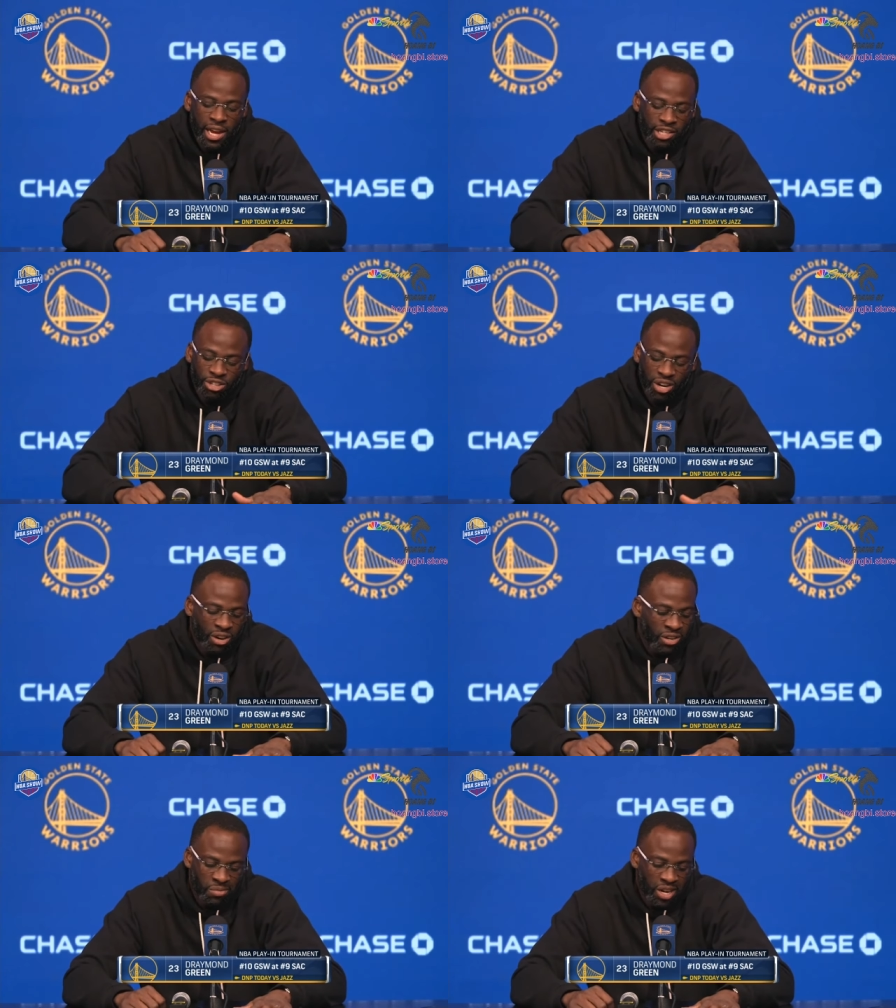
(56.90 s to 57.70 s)
Uh, so
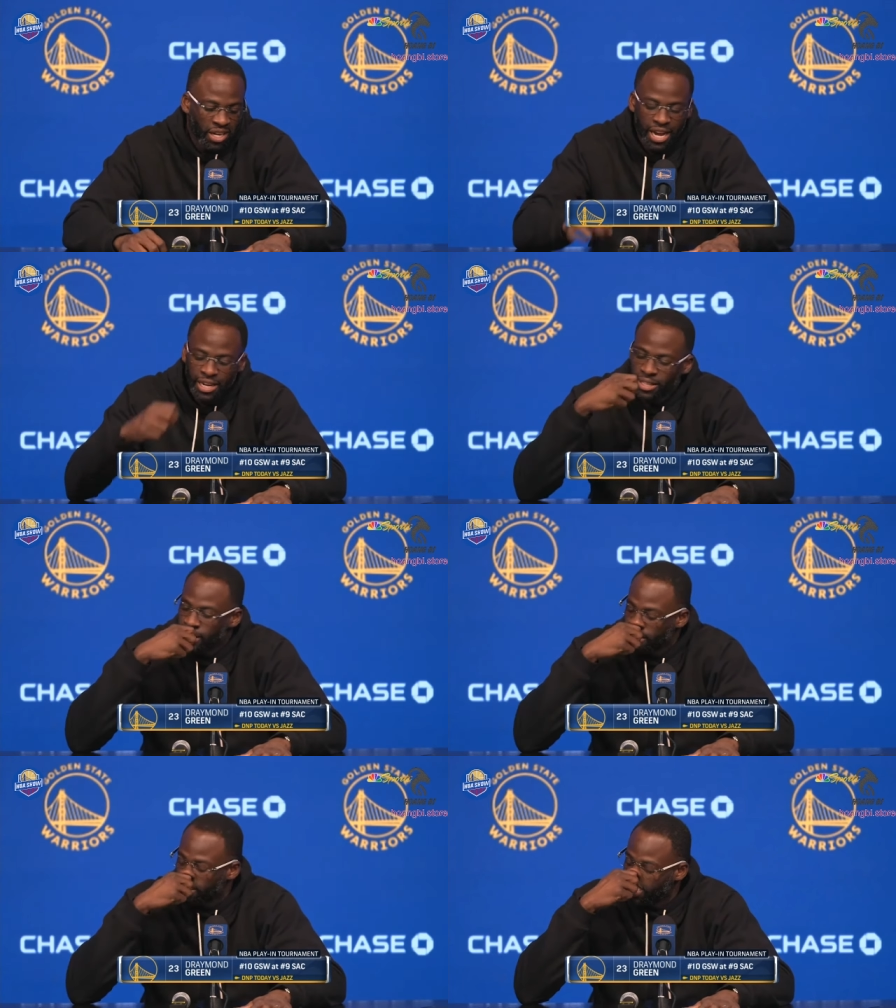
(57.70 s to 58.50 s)
they're going to run a lot
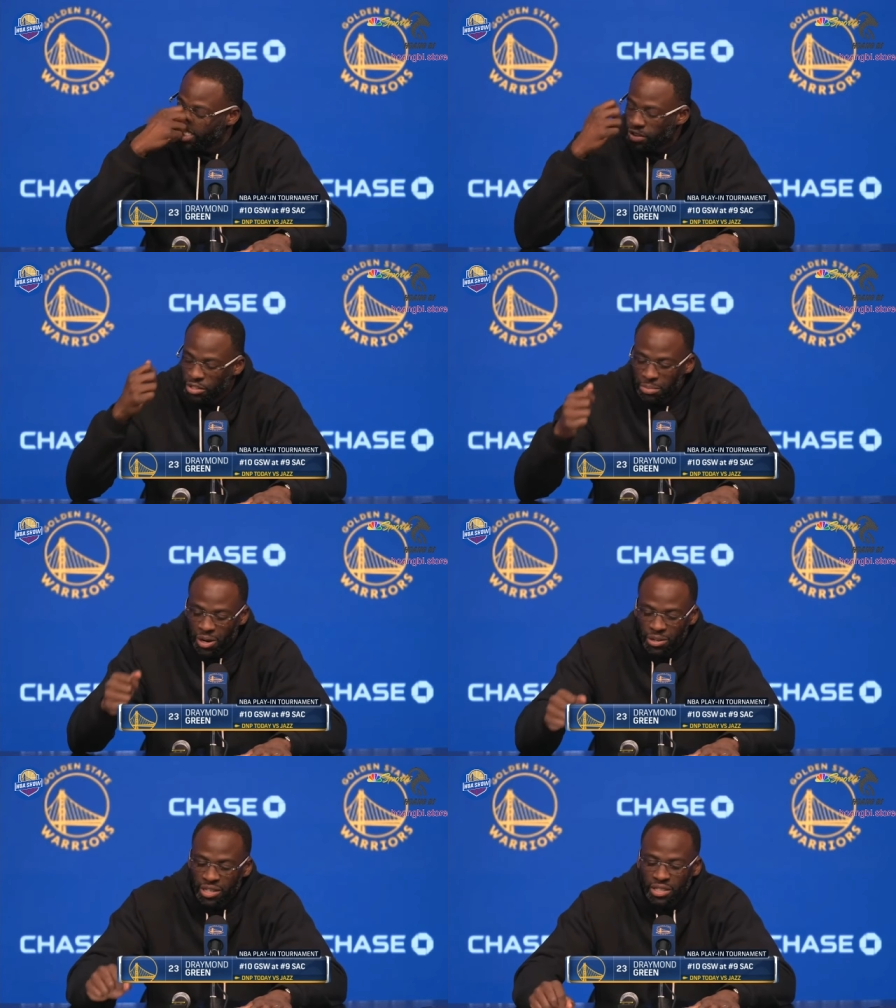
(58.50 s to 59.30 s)
of things through
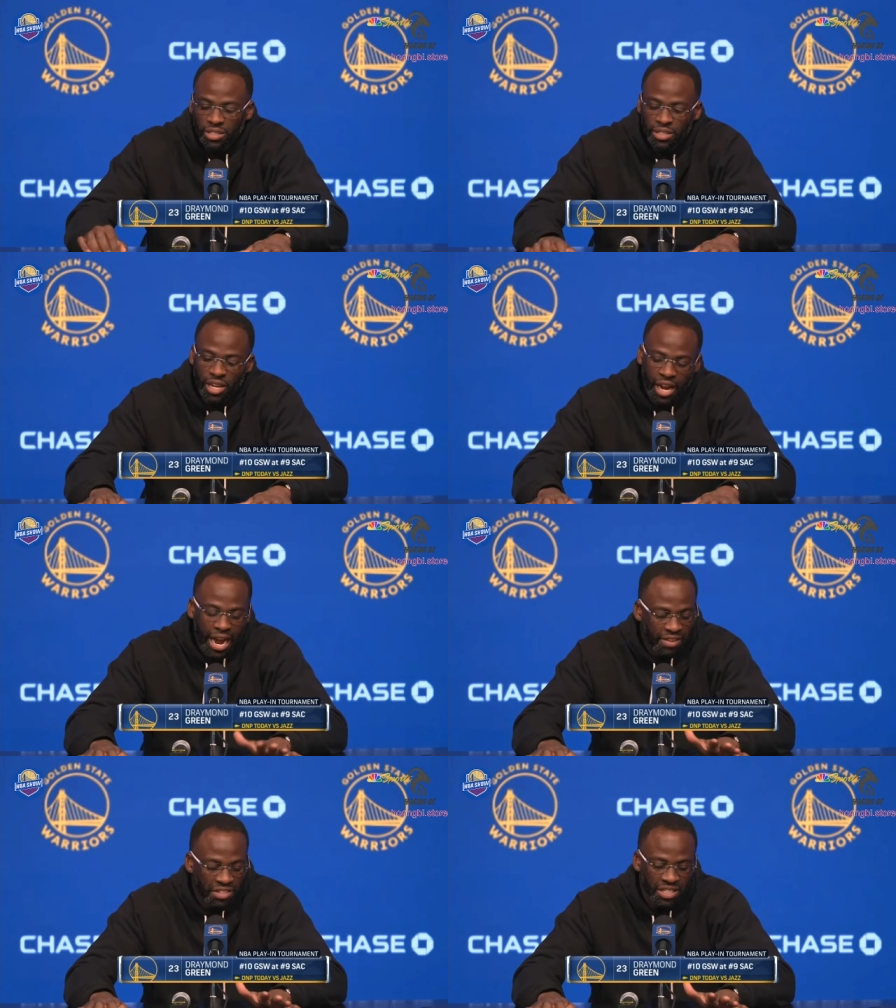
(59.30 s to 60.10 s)
Sabonis. Uh,
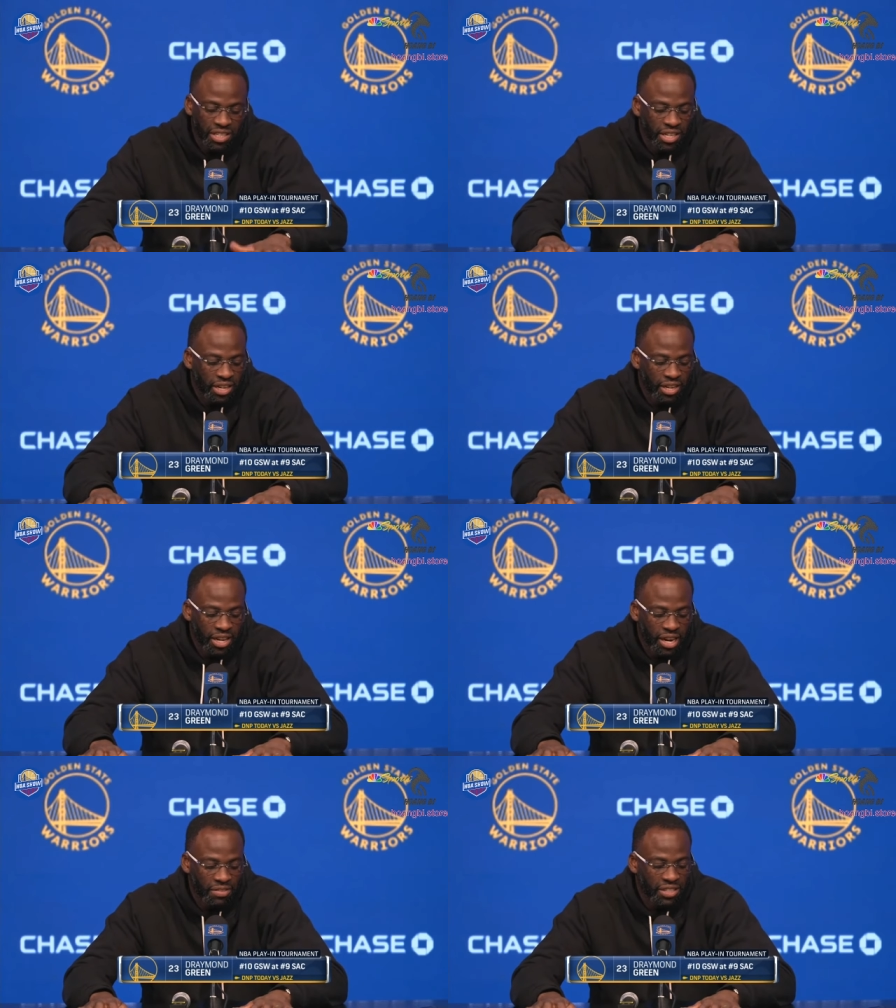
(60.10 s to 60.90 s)
obviously,
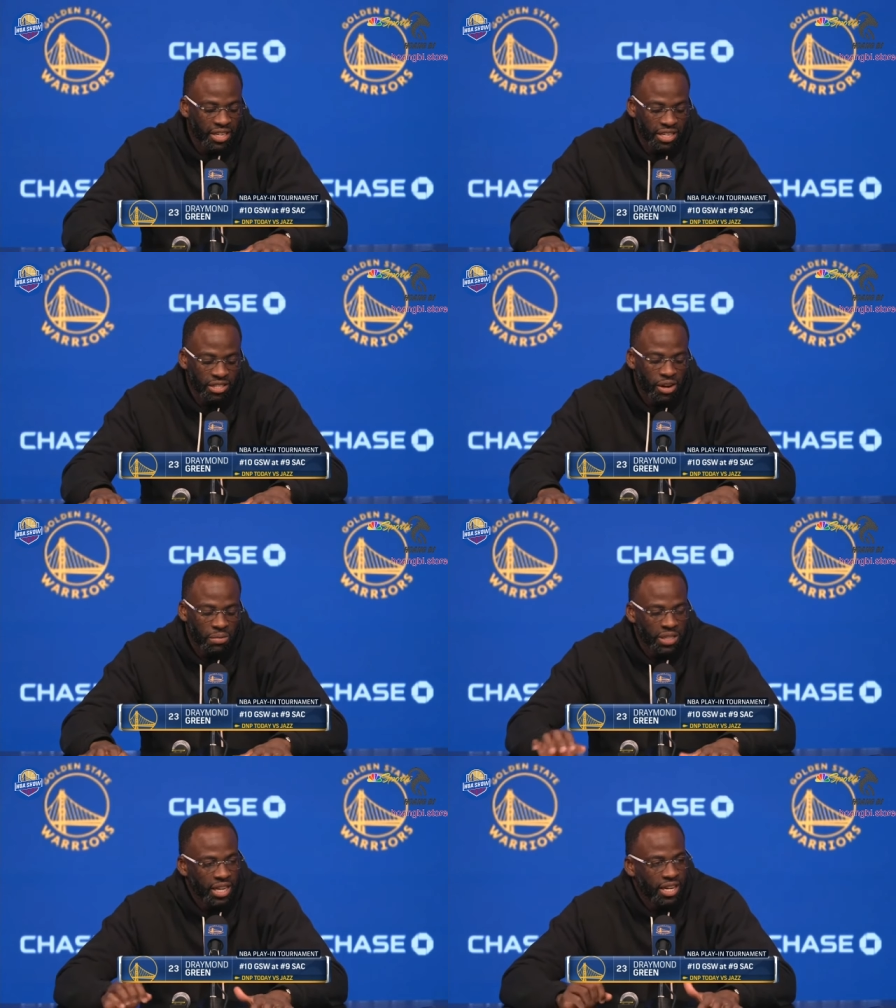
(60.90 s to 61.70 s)
the, everything
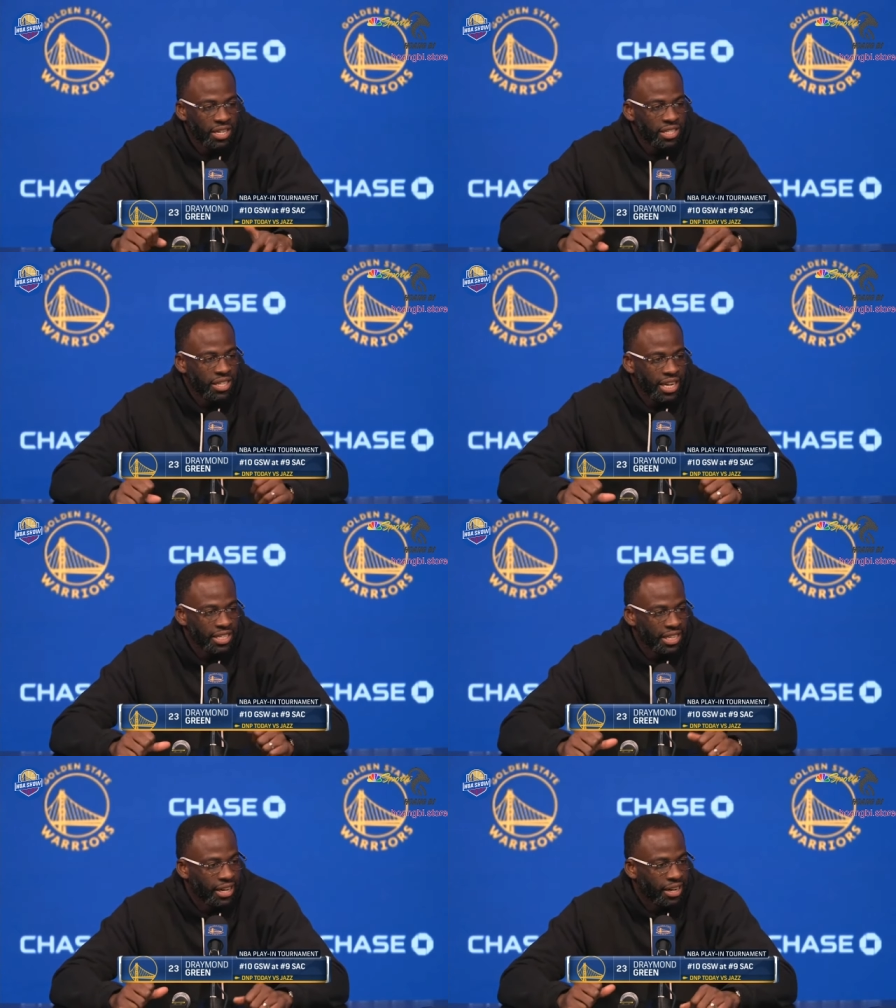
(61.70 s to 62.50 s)
starts with the head of the snake,